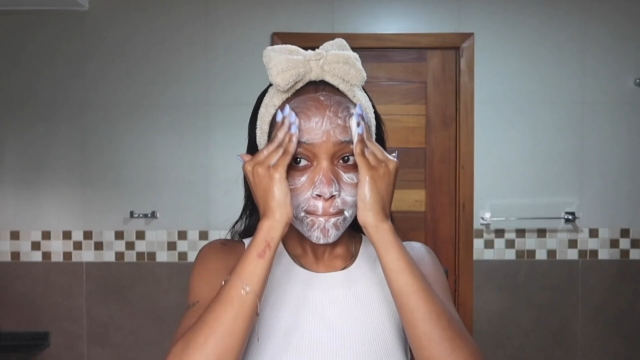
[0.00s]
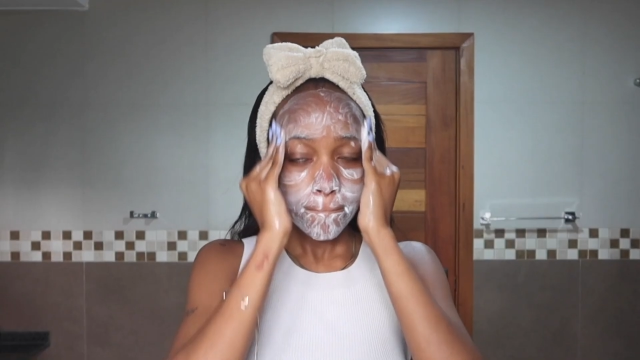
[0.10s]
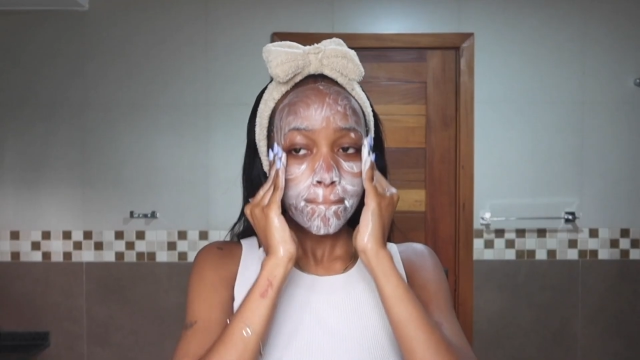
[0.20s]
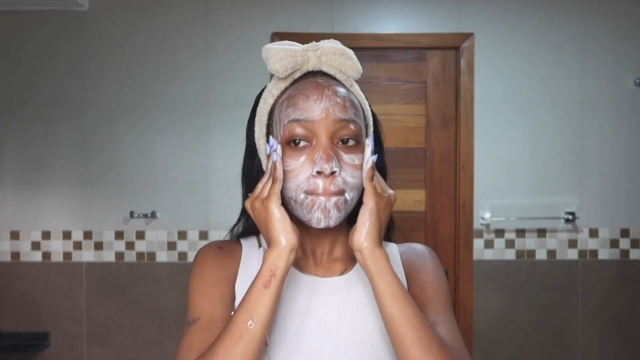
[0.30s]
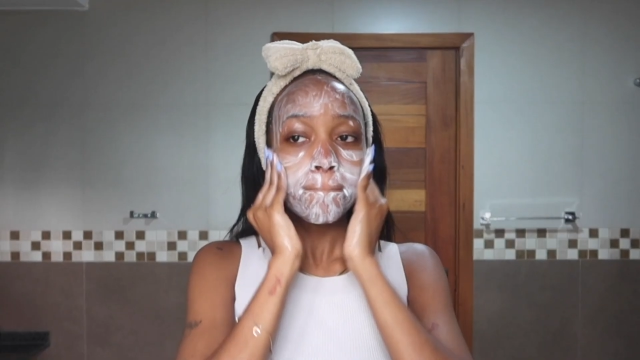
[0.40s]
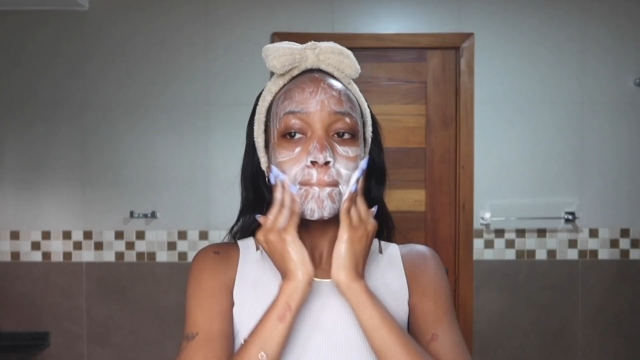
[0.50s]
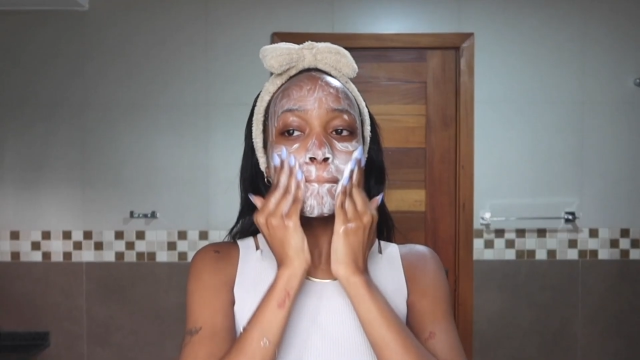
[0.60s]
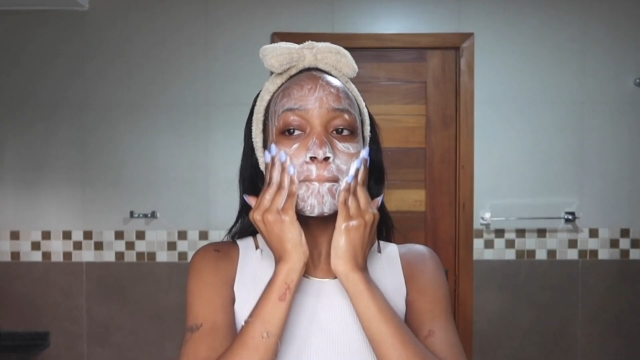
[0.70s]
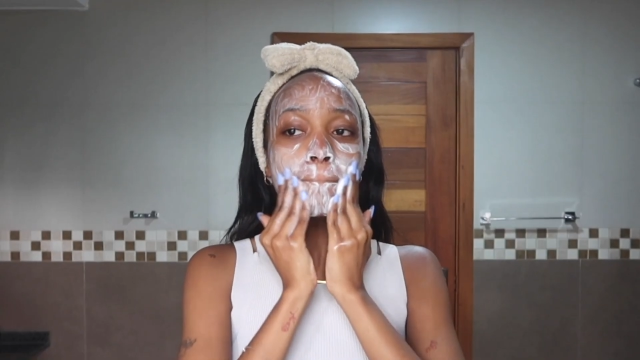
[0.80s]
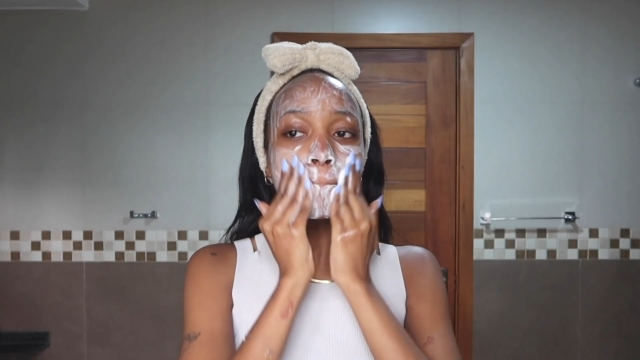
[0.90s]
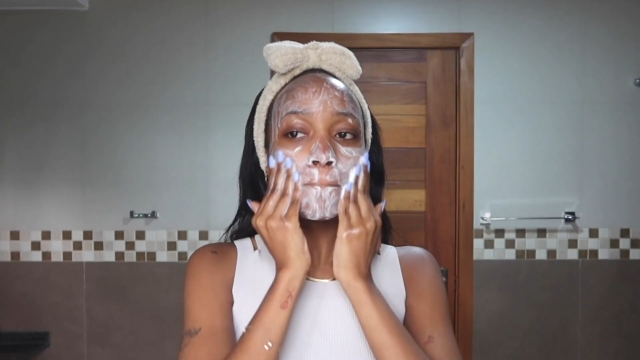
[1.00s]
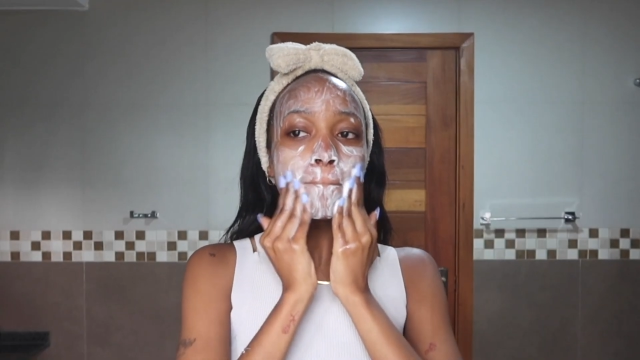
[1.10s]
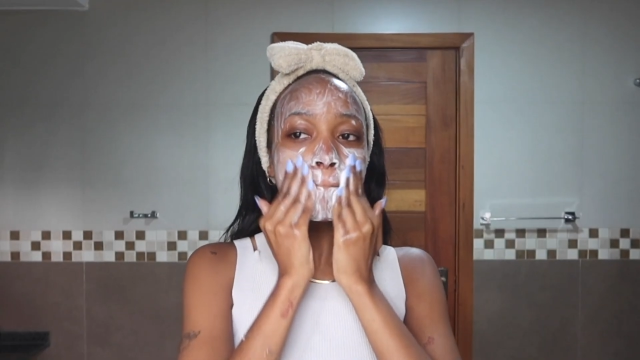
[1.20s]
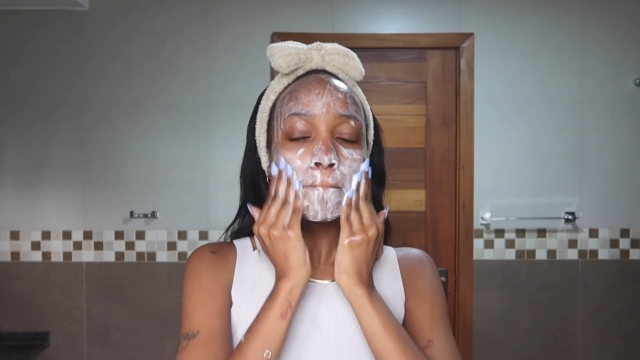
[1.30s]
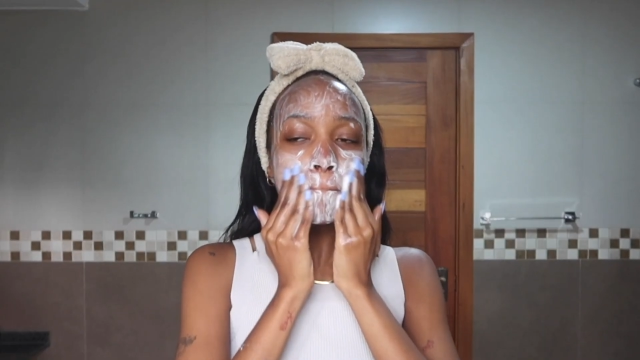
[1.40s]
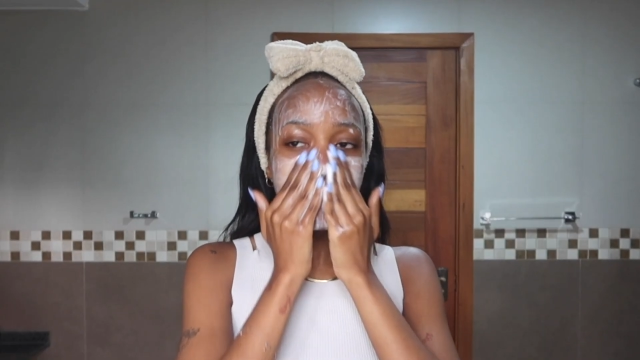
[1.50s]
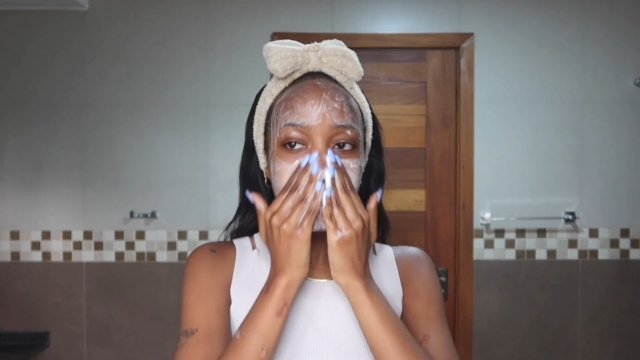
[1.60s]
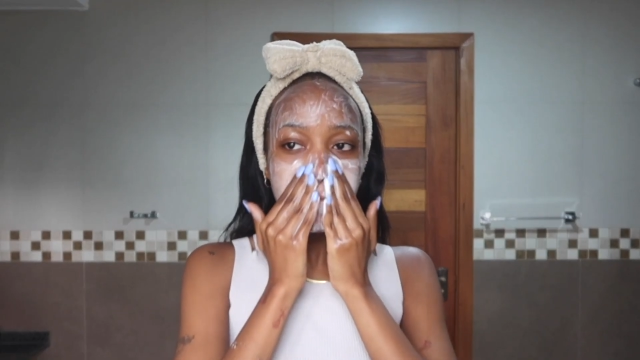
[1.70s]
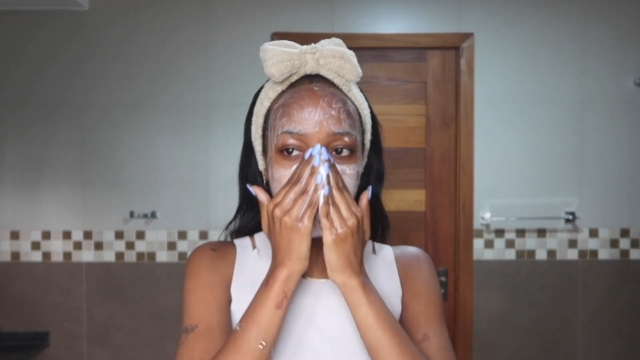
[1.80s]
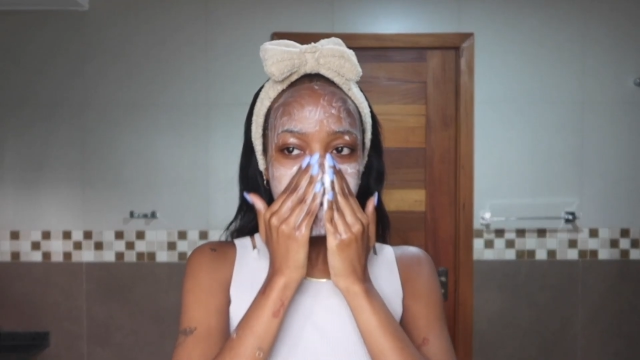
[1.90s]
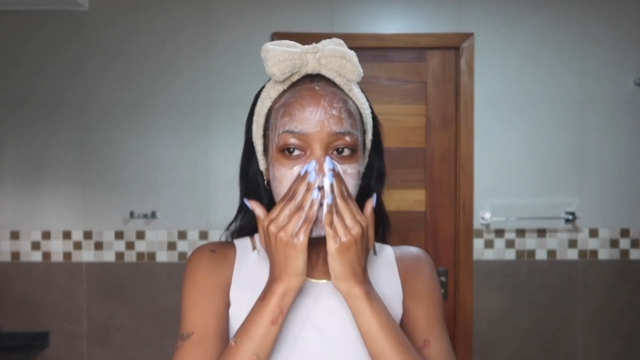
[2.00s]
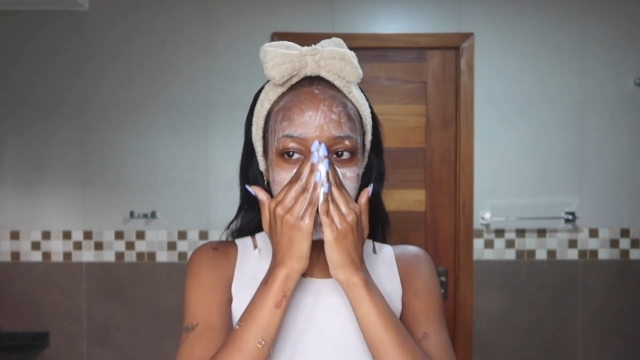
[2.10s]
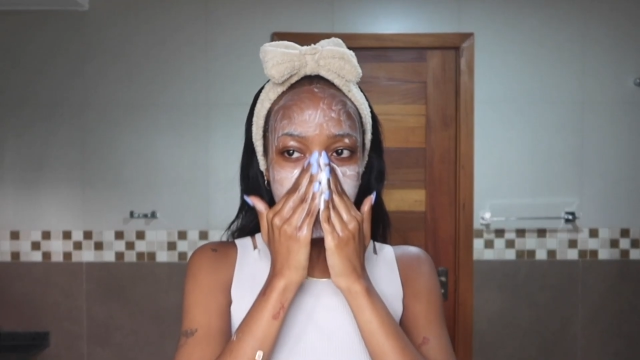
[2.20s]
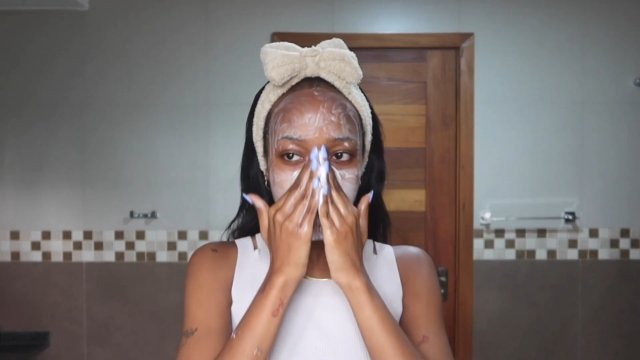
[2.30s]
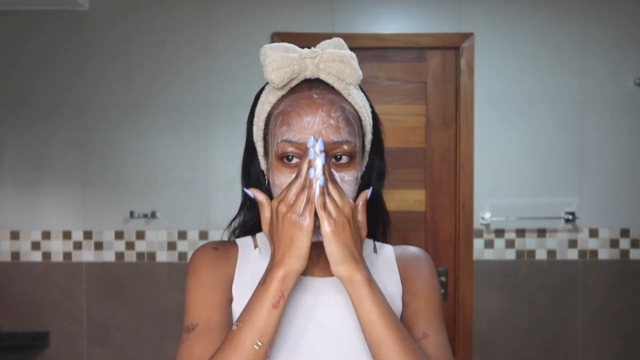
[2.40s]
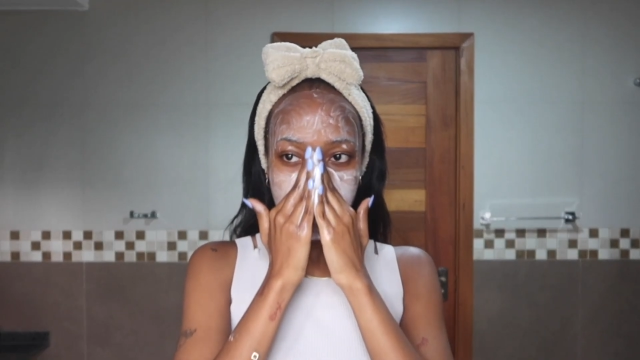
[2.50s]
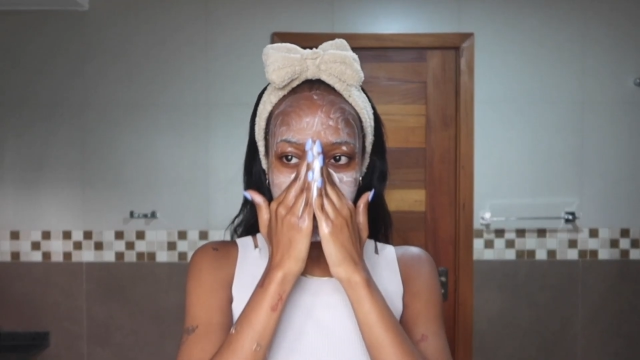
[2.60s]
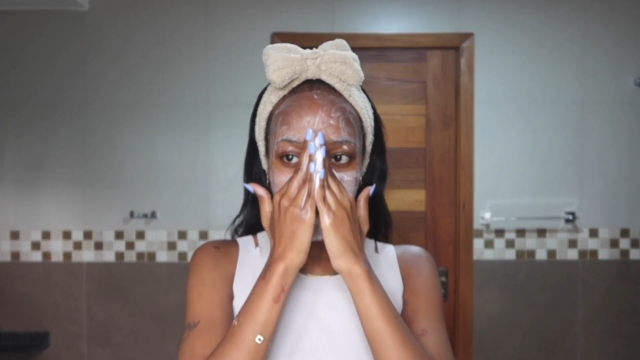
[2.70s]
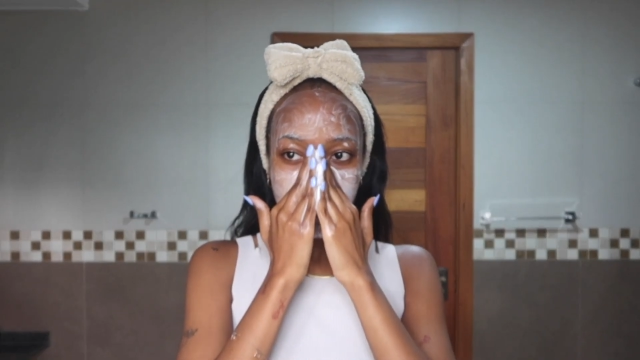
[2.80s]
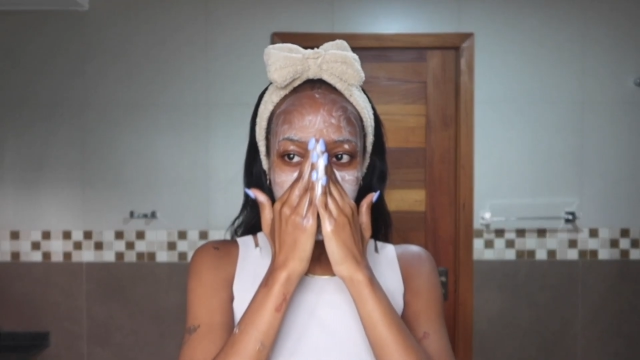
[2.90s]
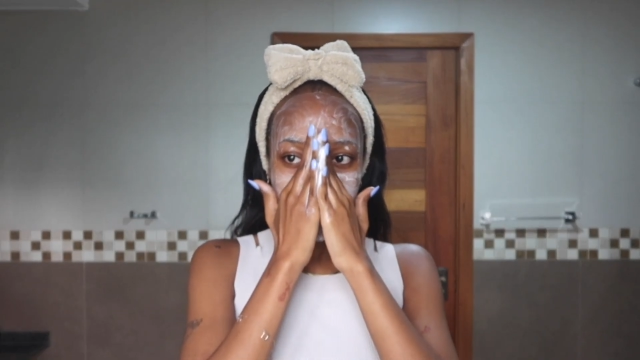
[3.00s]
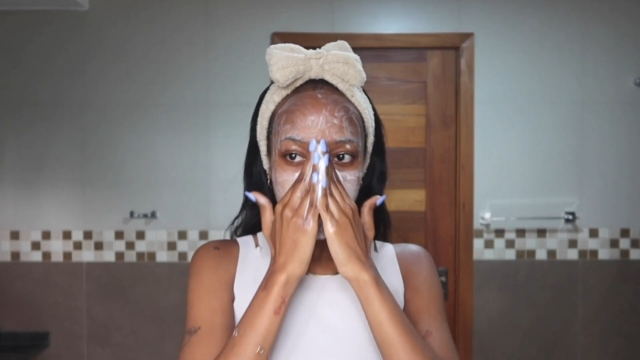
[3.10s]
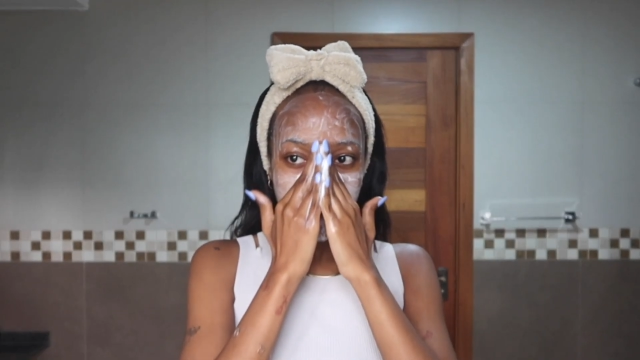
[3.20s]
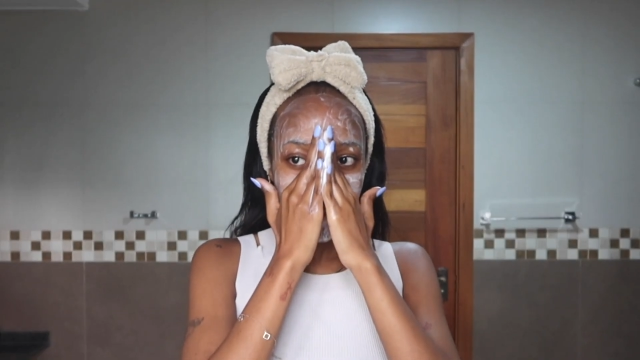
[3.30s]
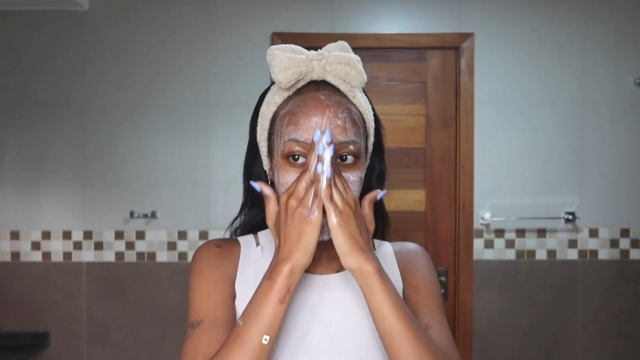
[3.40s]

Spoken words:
This is the Garnier Vitamin C cleansing foam.